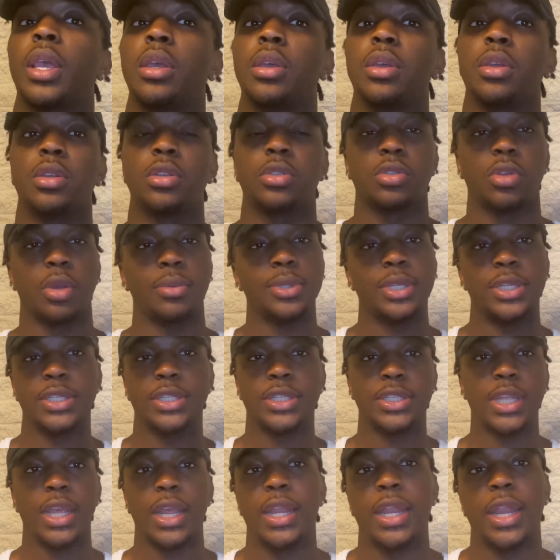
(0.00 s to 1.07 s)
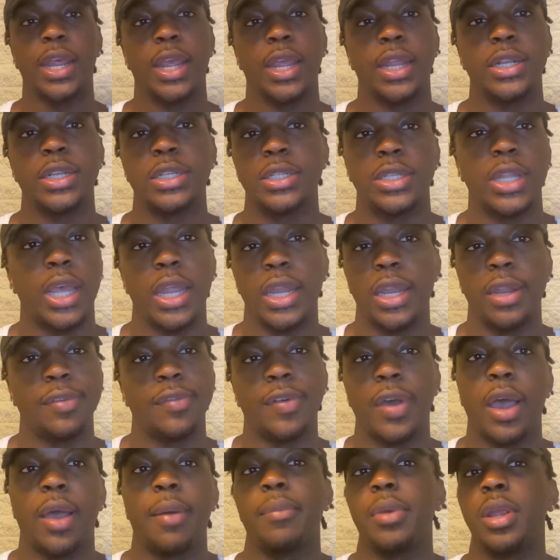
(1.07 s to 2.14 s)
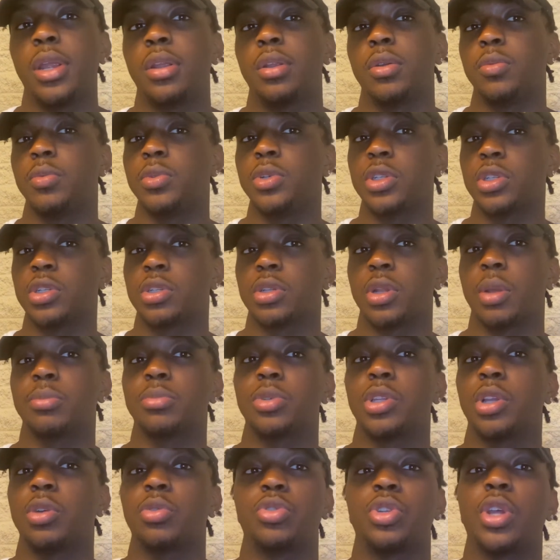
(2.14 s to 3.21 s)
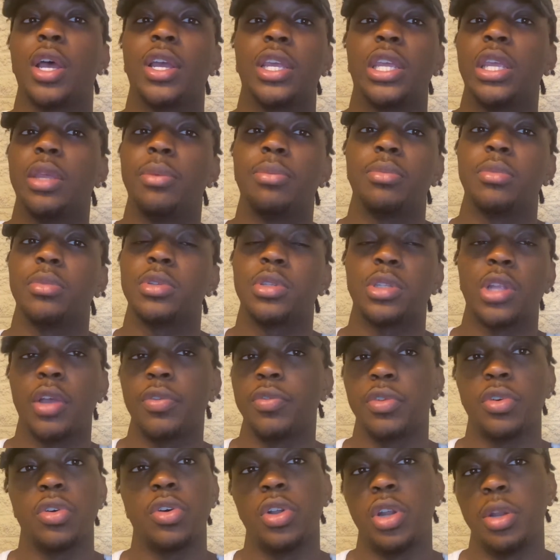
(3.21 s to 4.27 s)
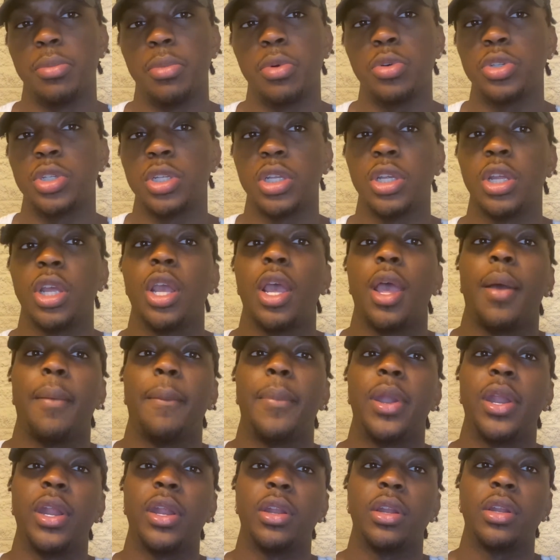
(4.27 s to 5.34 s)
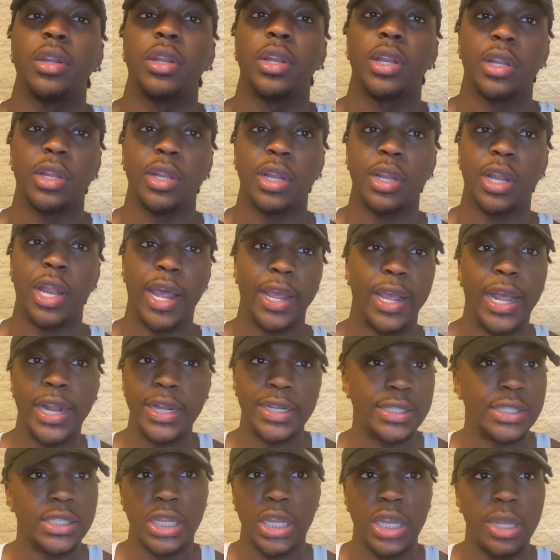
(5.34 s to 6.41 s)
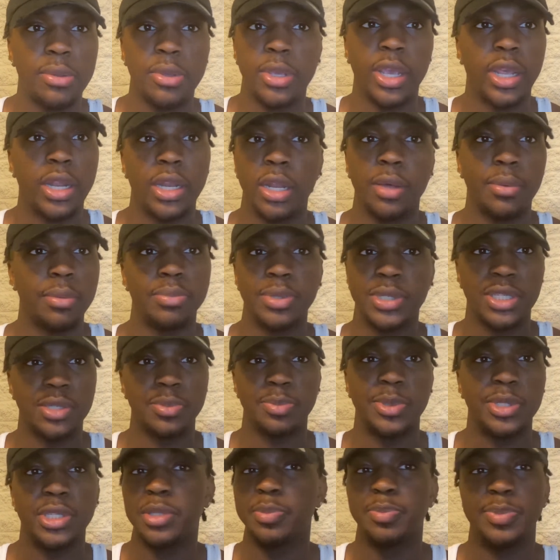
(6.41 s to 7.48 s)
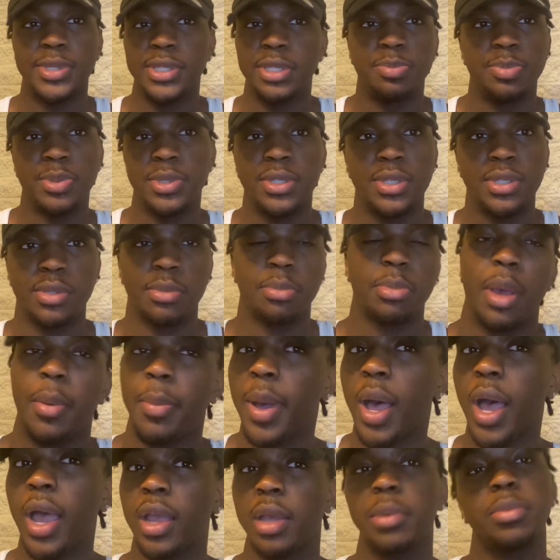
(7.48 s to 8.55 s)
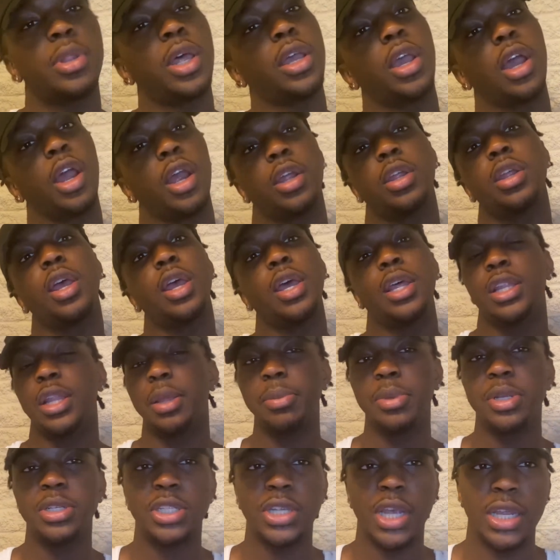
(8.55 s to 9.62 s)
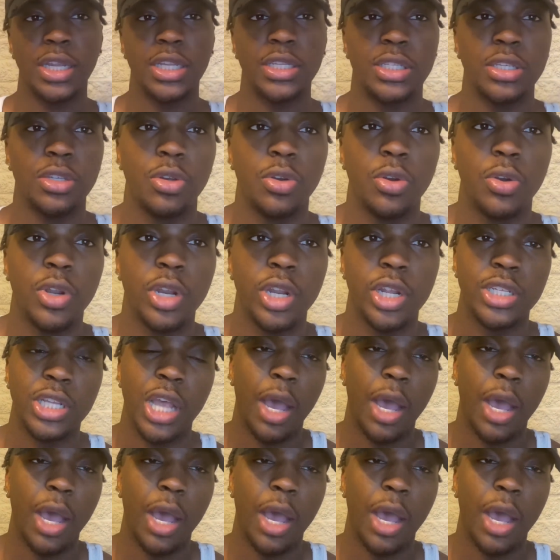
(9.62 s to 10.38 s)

So I'm just sitting there, just letting it vibrate, and I'm still trying to keep the stuff and going in motion. But then, like, I just keep getting the bzz, bzz, bzz, bzz in my pocket. I'm like, all right, let me check and see who it is. I